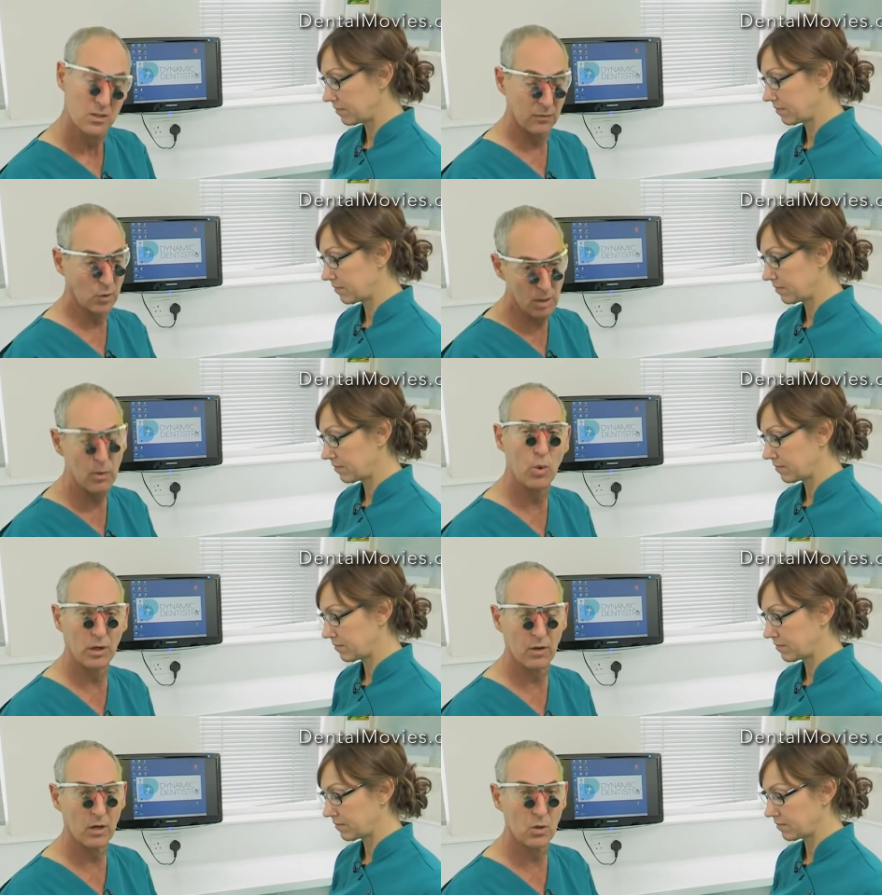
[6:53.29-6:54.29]
Speaker 1: So if you come on
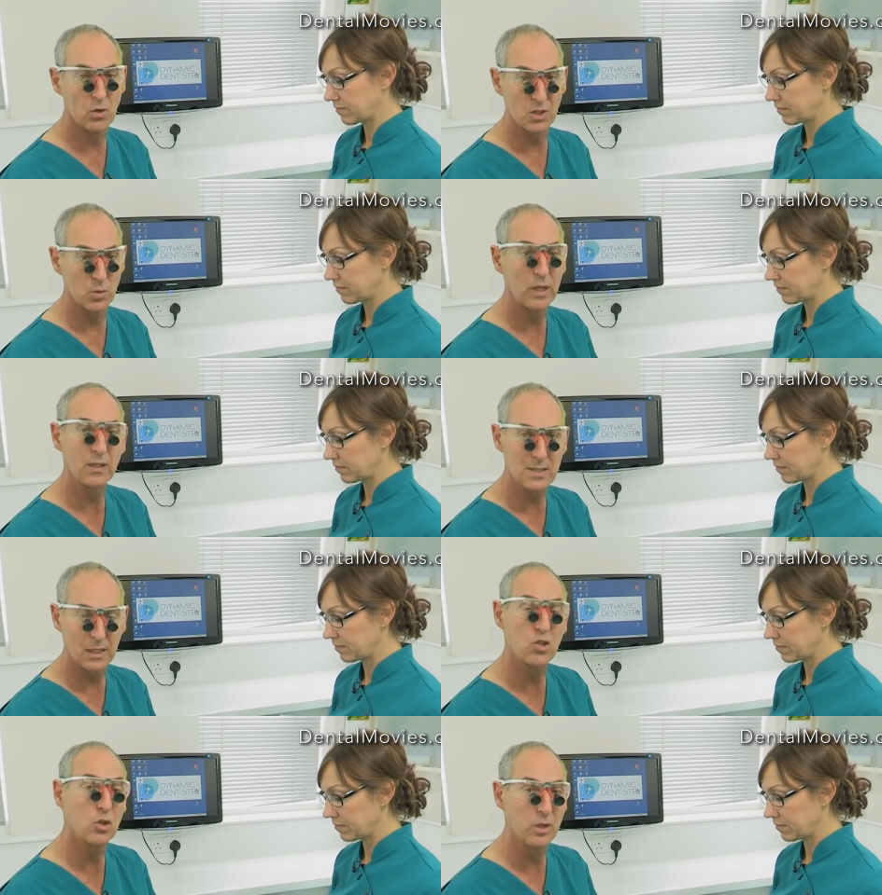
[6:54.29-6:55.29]
one of our courses, we can
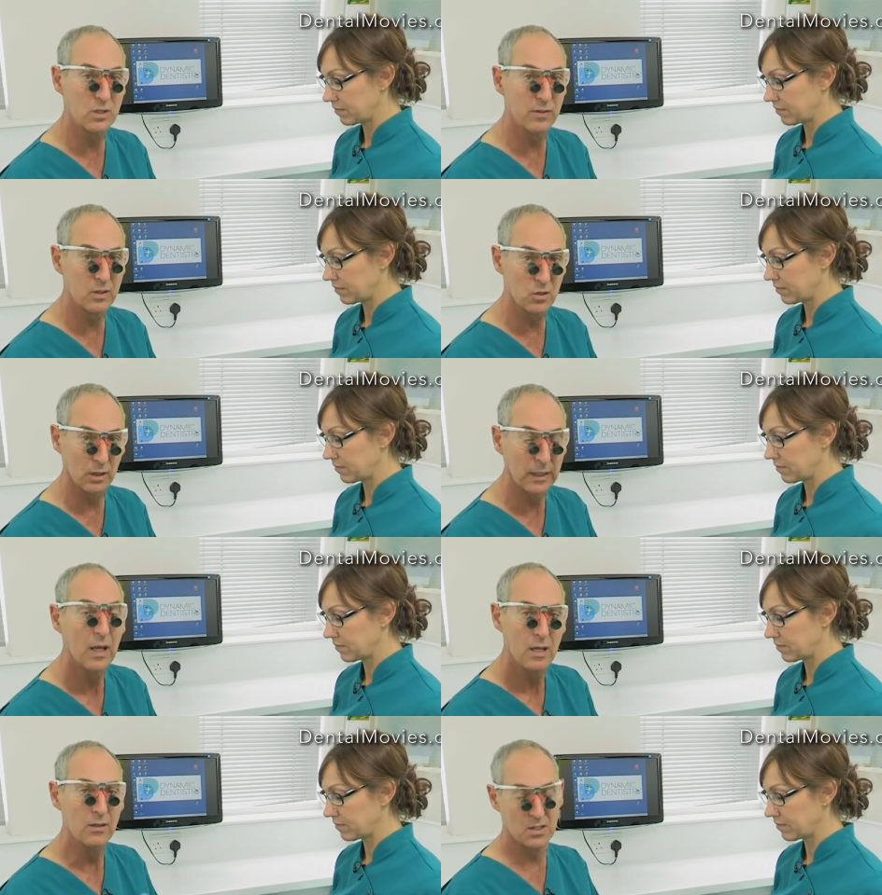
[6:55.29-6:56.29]
teach you individually
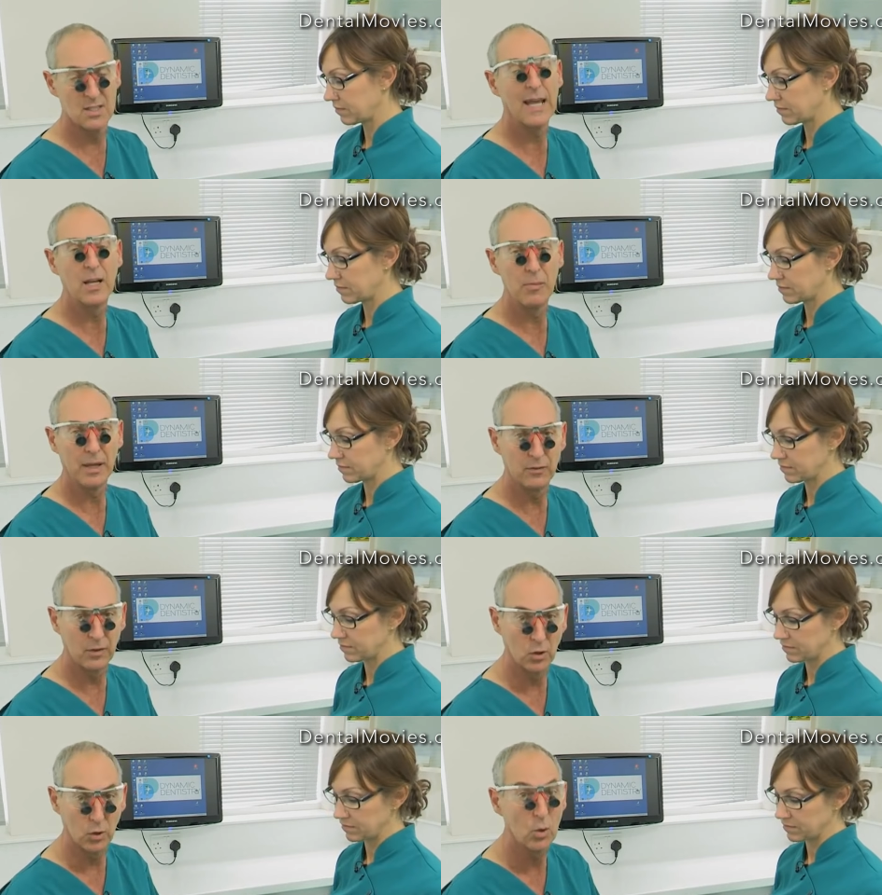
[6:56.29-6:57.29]
that's tailor made
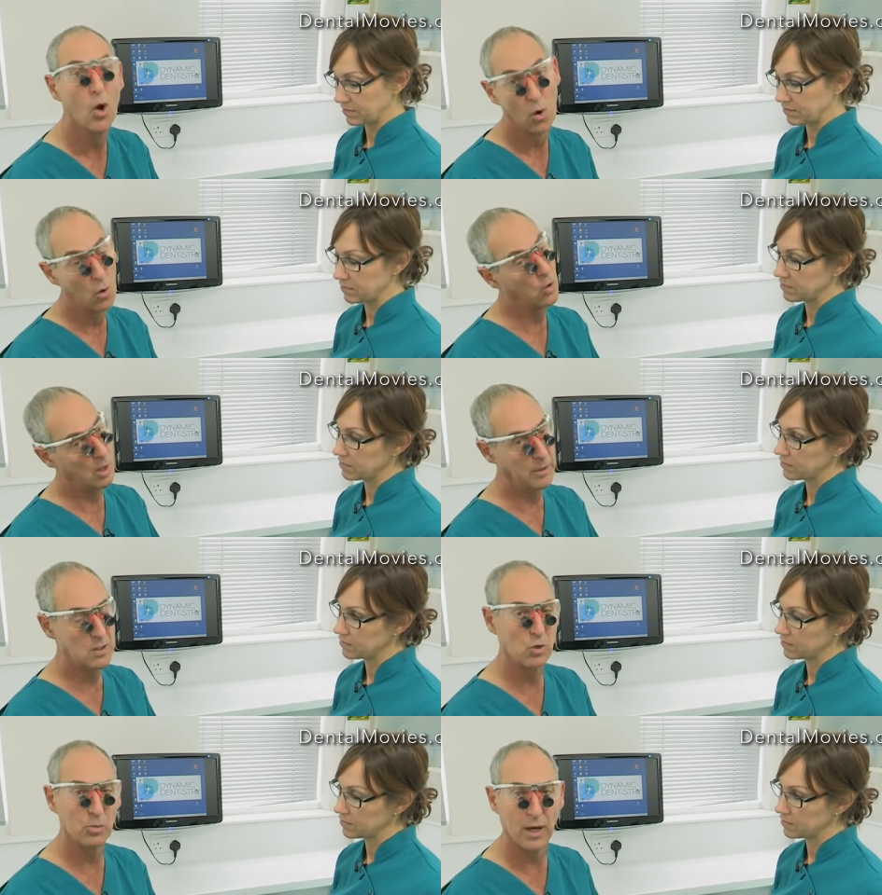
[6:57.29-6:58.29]
for you, or come
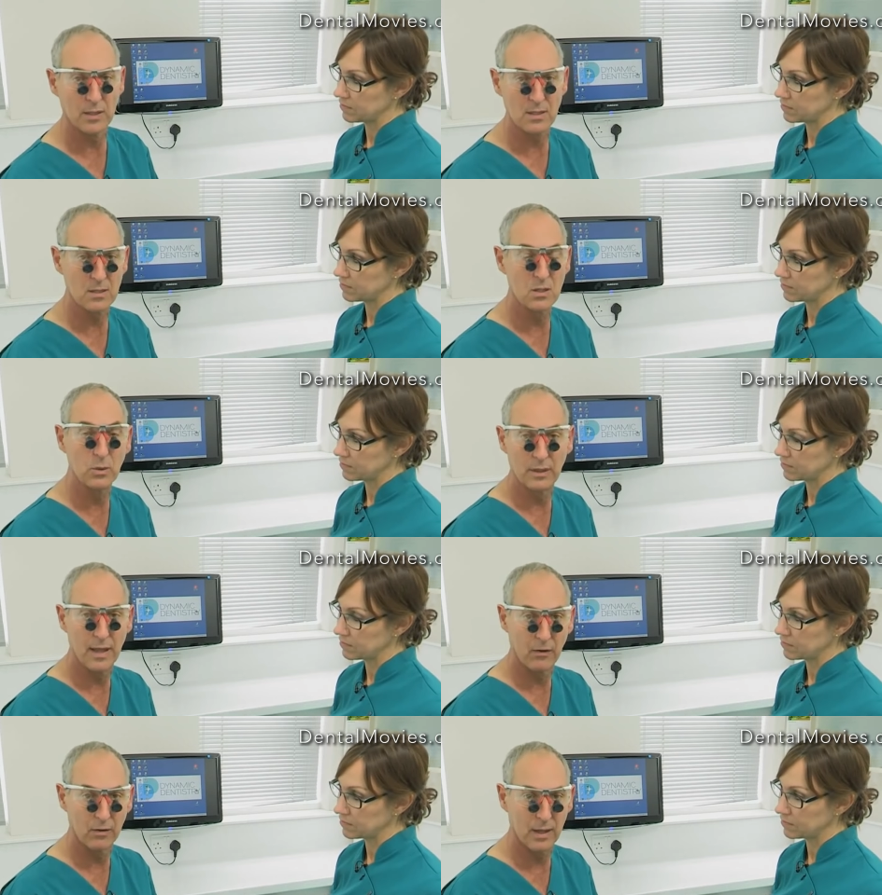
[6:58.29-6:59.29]
into your practice and do it
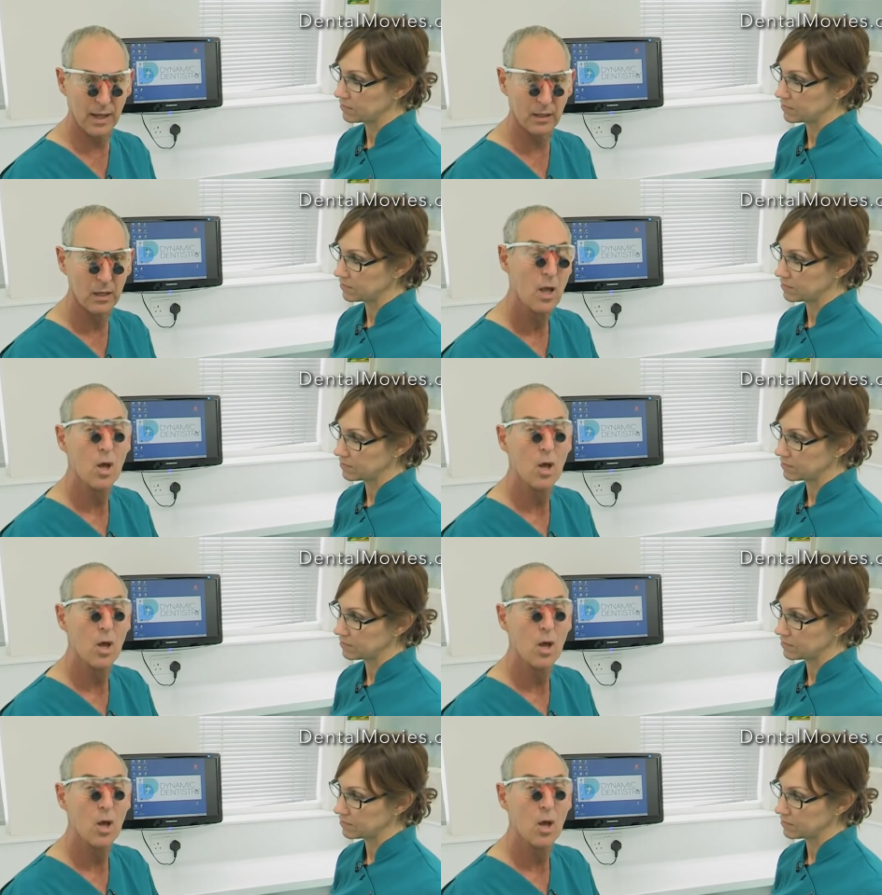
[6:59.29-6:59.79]
there and then.